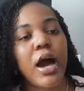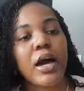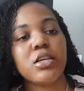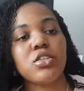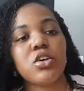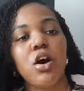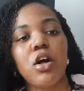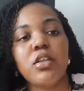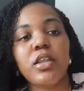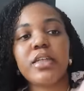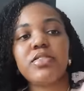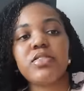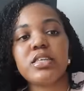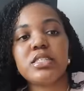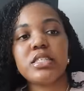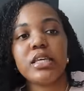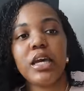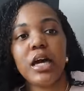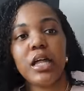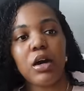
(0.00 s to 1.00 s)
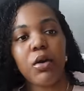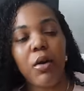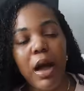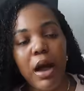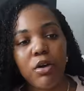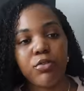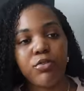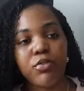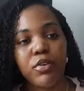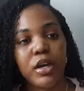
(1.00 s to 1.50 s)
I saw like this yellow
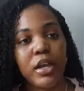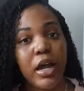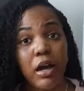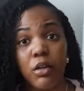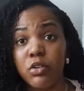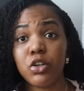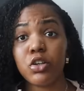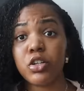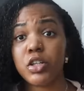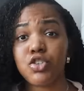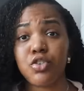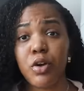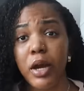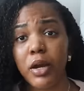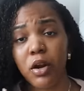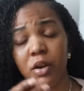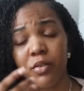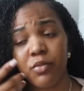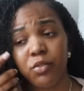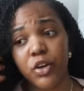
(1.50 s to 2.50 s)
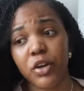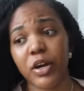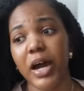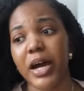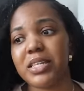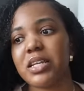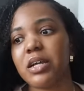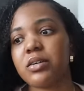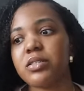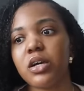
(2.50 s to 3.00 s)
outfit. I'll literally try it on for you
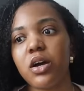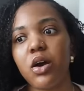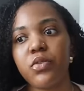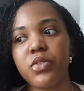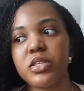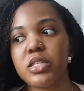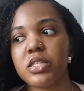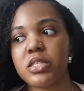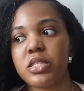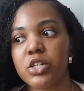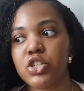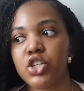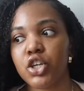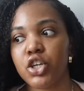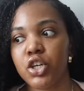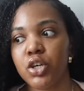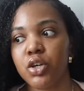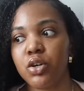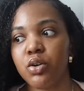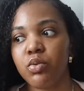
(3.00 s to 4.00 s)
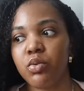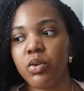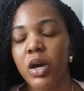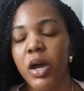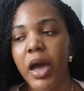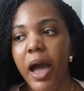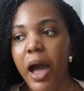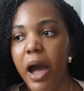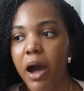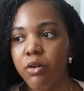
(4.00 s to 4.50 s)
guys. And I was like, oh, this is such a cute
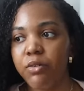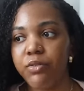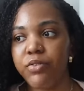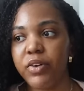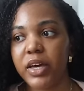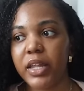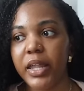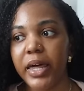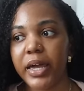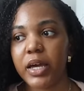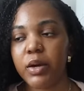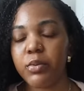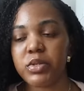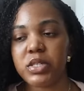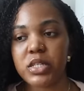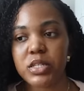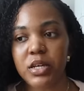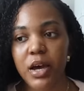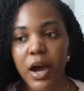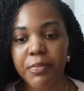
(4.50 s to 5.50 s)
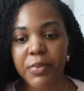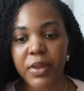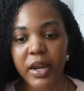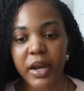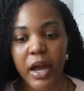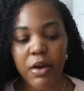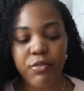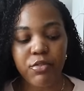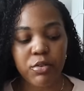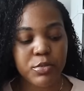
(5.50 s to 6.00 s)
outfit. Like, it was a top that I
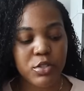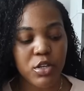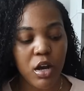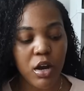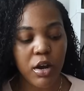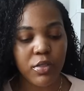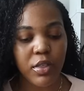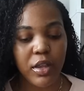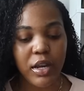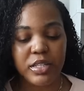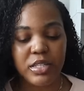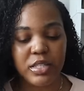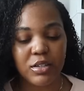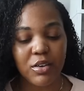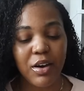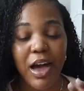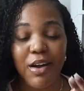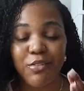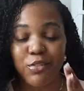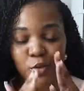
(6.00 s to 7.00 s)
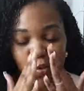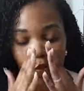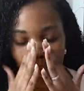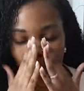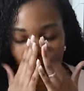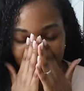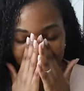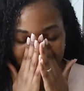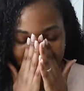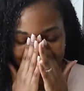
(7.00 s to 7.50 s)
got from Zara that I still haven't
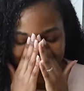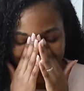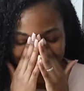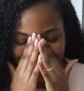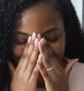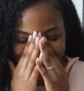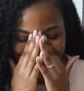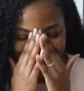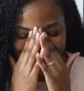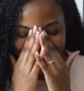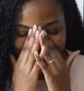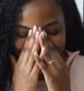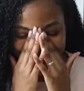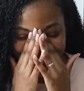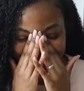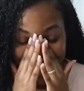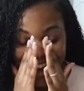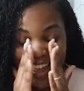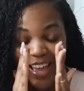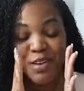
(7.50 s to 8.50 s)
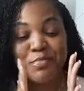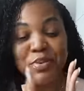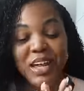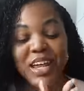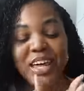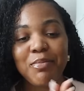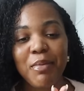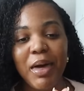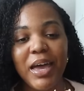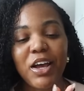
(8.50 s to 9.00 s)
worn. But
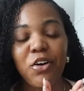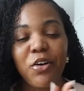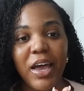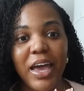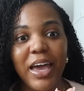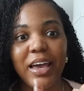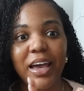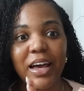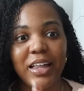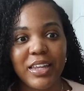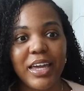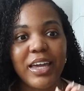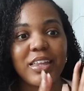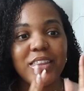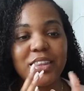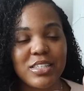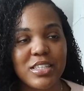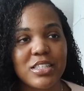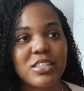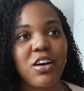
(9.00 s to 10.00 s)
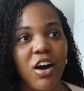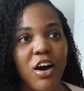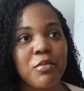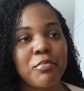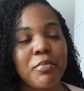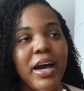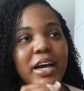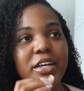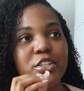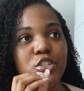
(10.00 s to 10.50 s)
I'm like, okay, like this is on
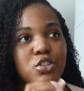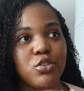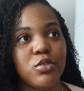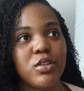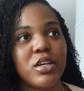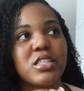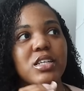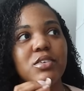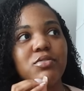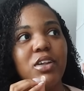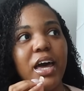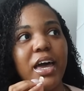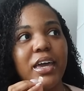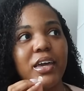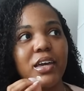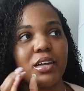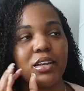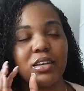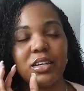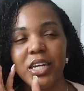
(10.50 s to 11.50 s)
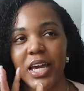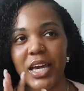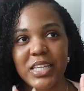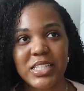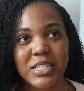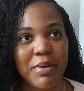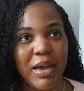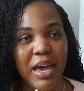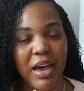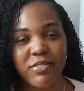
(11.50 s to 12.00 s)
my to-do list of like next
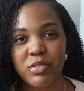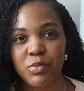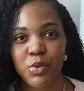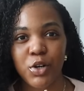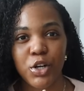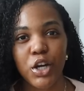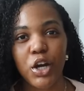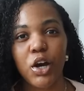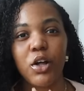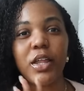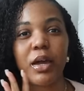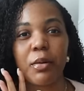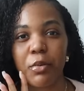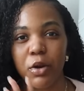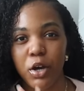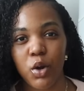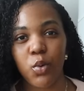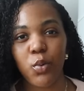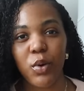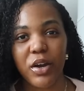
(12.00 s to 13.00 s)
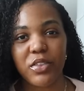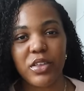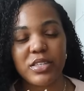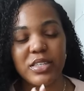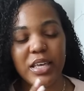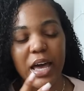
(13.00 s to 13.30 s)
time I have somewhere to go, like I'm gonna wear this